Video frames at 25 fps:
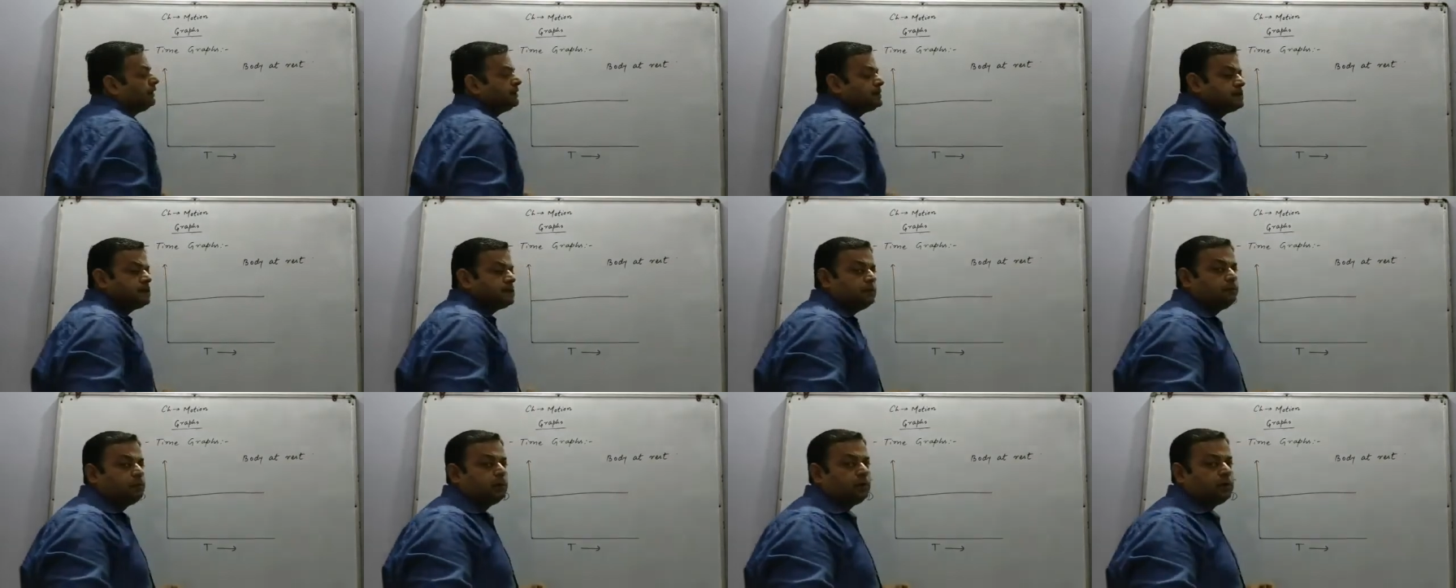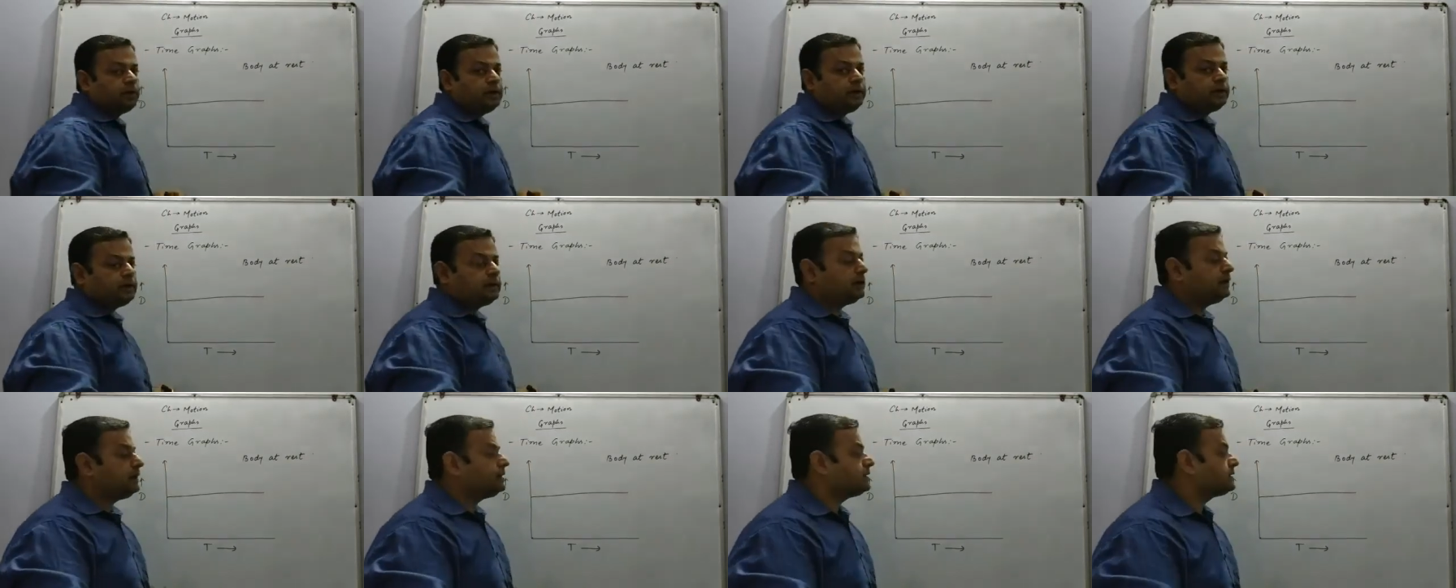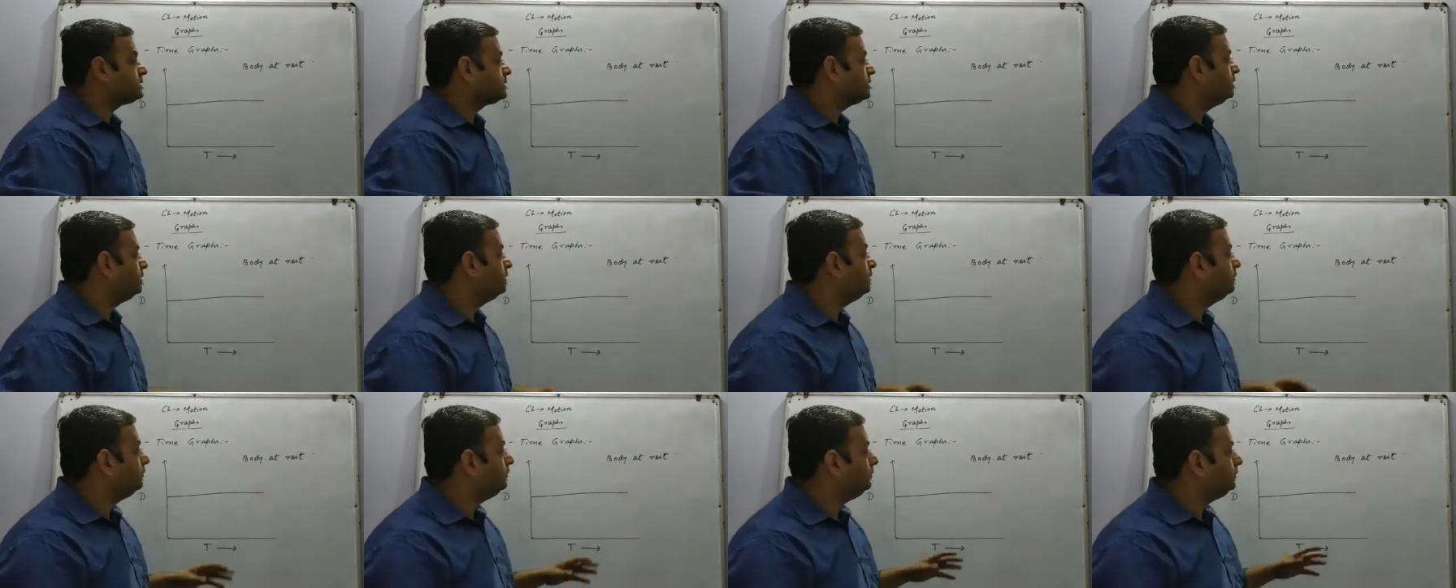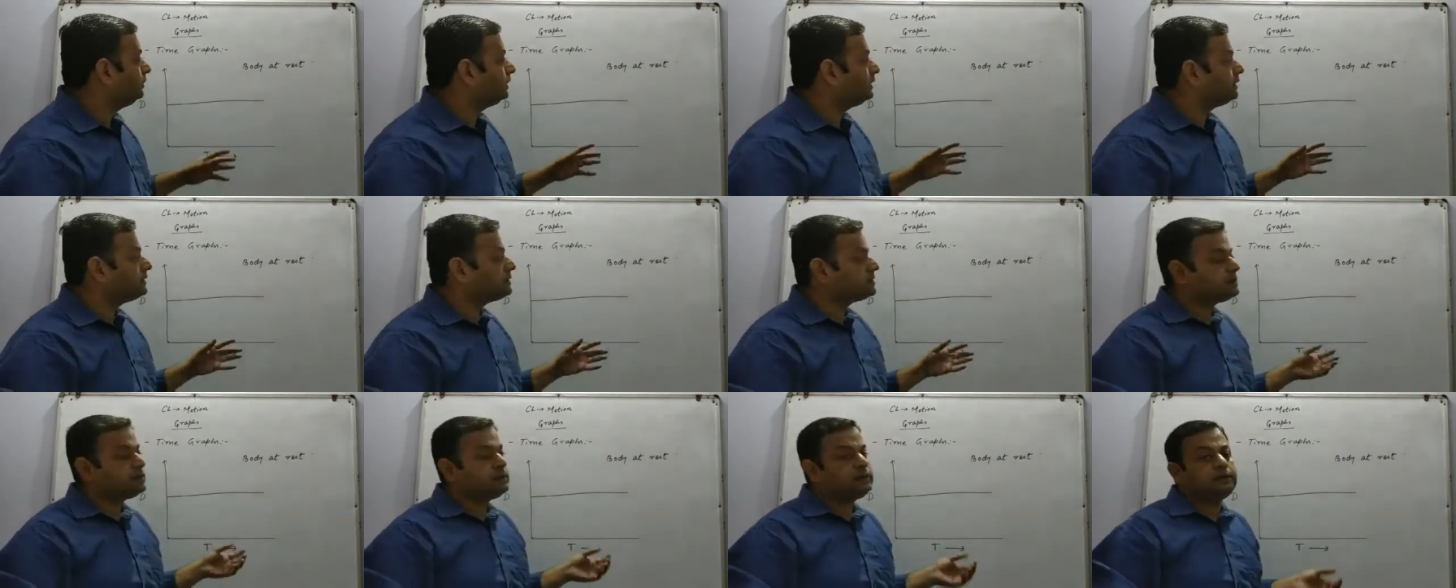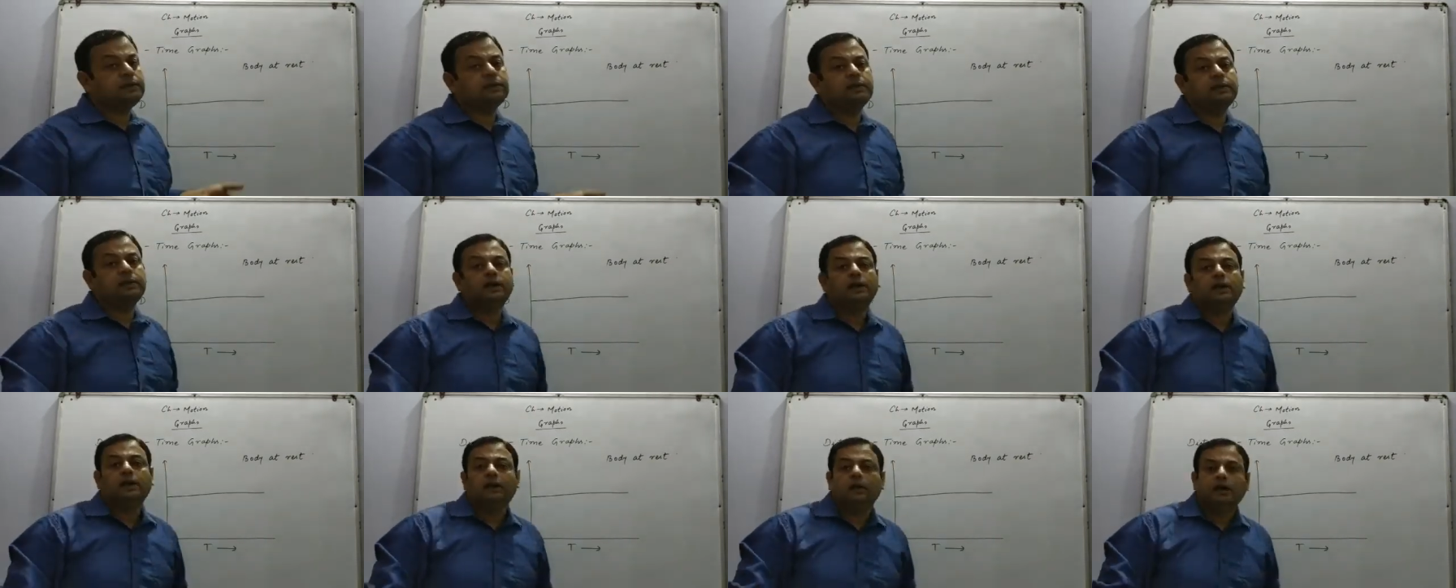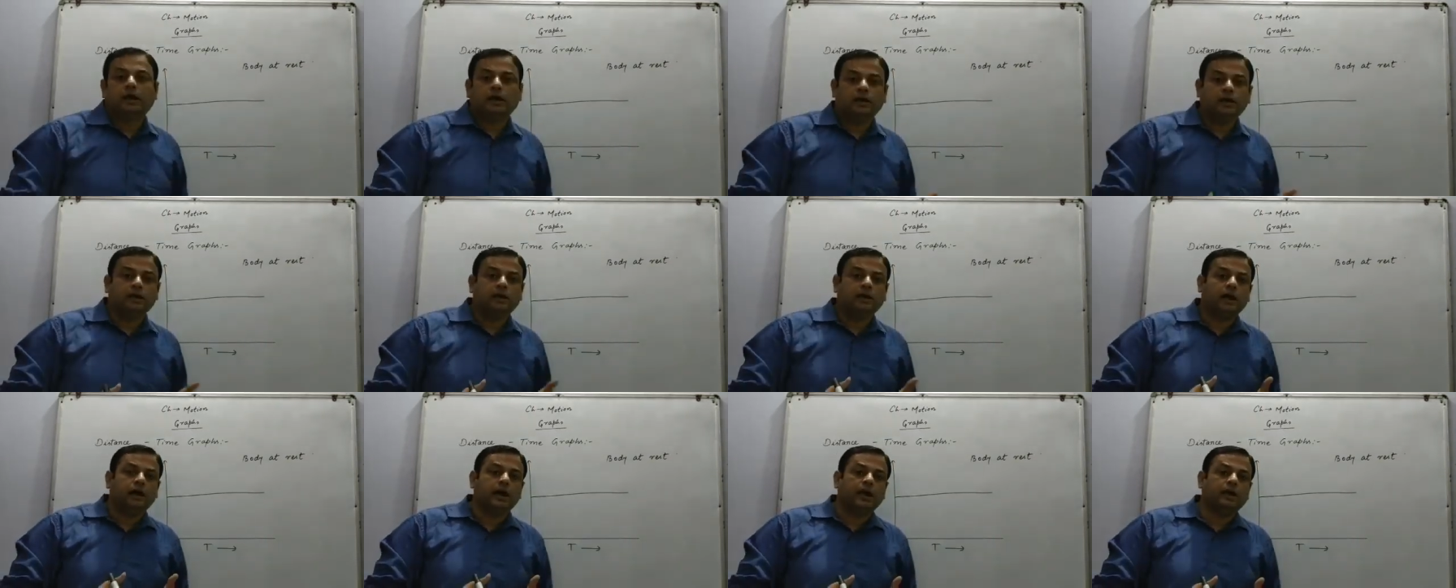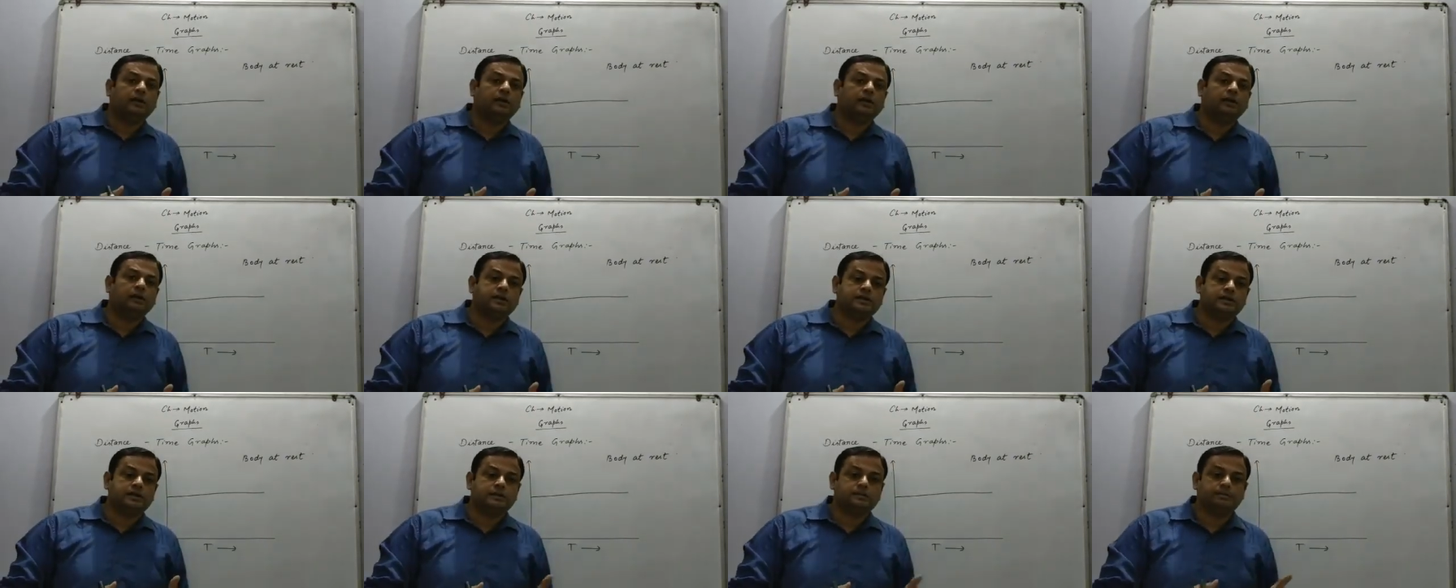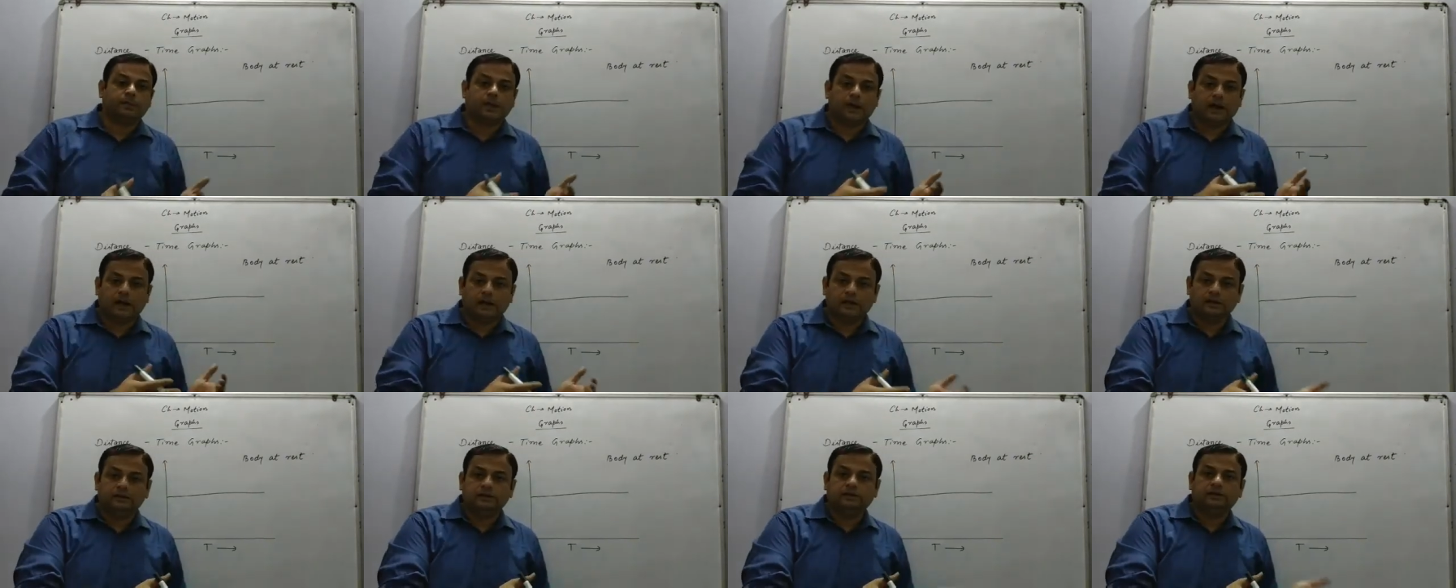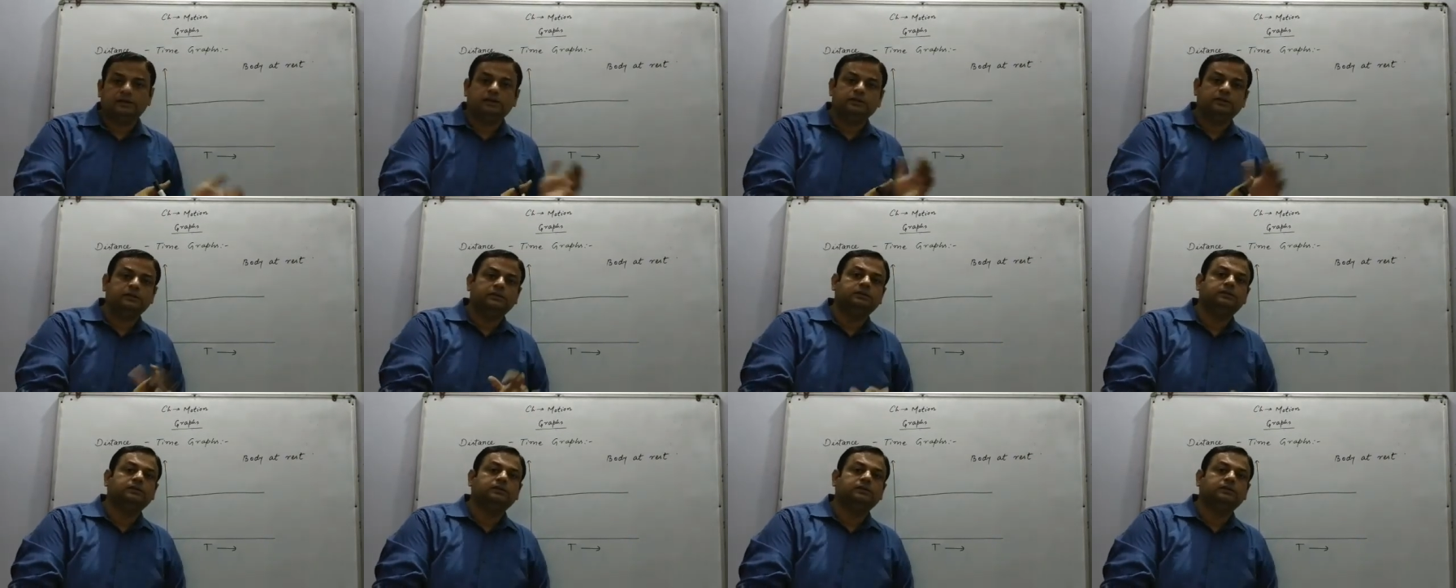we can say body at rest, we can say a car is parked